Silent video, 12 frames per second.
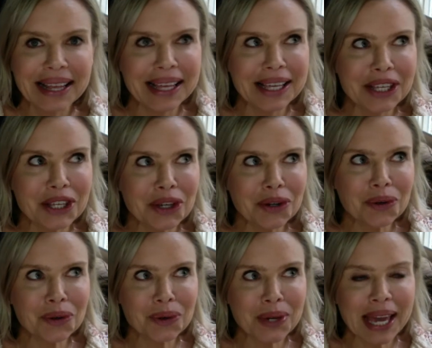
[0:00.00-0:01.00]

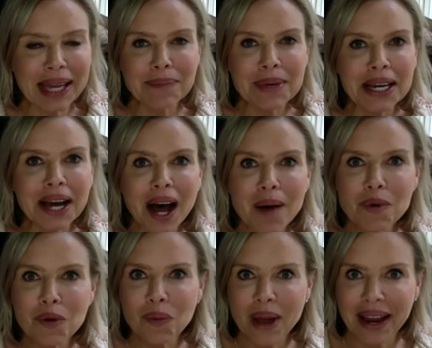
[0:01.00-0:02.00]
you can become
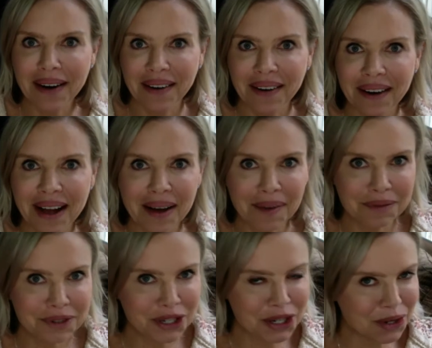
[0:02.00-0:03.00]
aware of
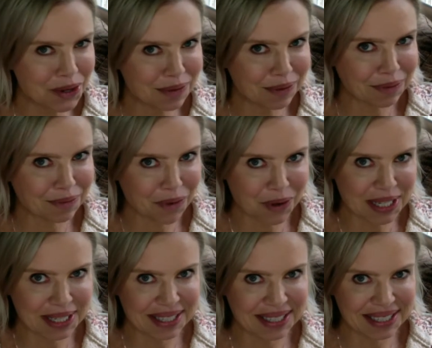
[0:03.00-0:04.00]
two different
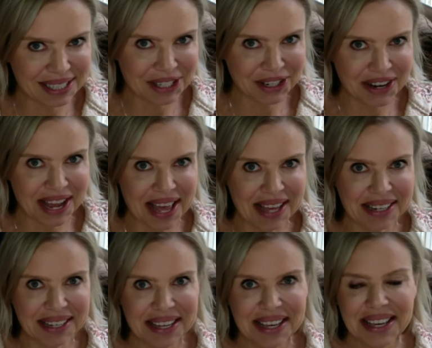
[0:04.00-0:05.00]
voices in your head.
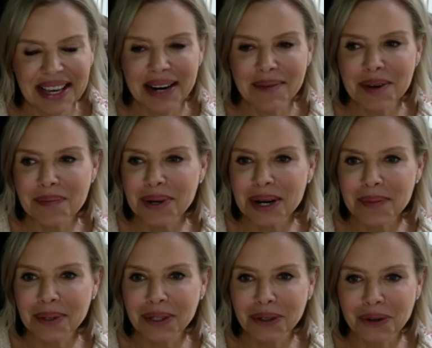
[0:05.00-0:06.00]
And I'm going to put up a
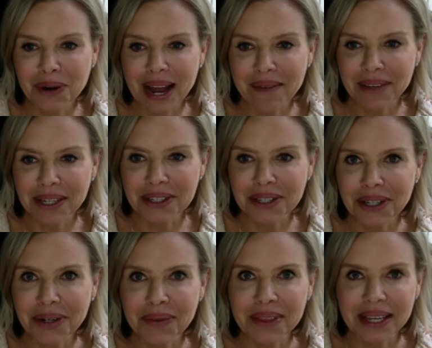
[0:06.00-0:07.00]
little graphic so you
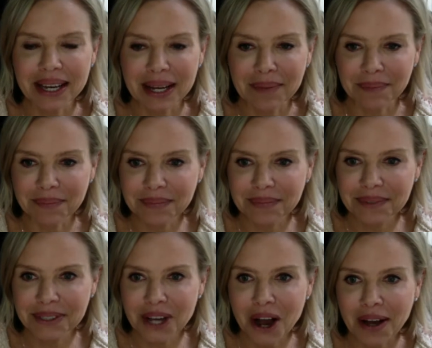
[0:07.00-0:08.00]
don't think I'm
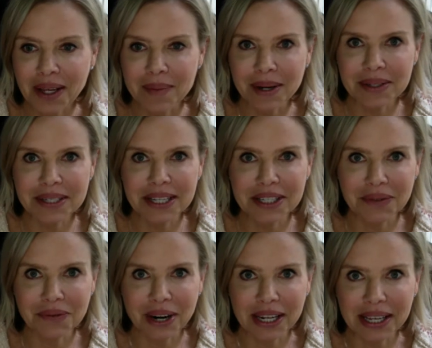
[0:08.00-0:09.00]
talking about
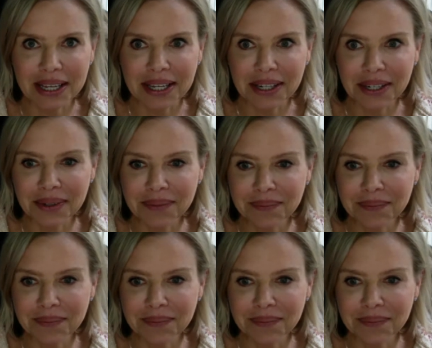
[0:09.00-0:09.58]
schizophrenia here.